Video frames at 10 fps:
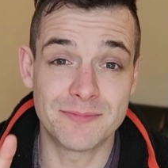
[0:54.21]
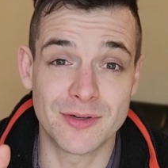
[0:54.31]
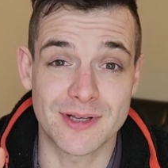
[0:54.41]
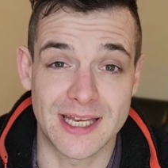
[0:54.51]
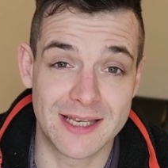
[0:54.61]

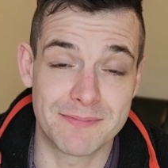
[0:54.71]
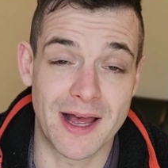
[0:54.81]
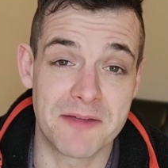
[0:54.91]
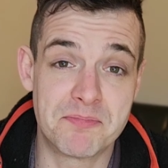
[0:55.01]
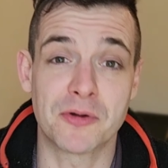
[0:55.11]
book in
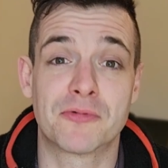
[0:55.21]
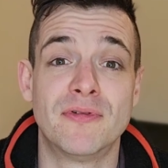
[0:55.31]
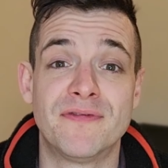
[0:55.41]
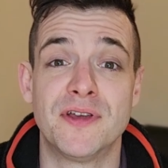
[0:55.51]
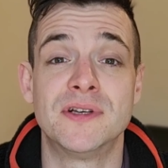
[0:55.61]
my book
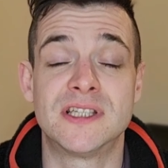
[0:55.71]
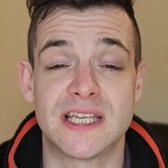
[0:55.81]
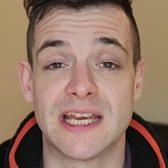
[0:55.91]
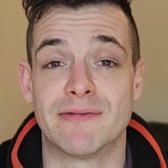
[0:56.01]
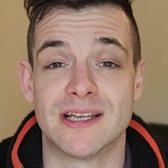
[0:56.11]
review
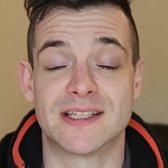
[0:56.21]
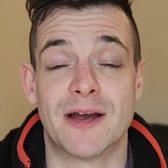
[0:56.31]
series,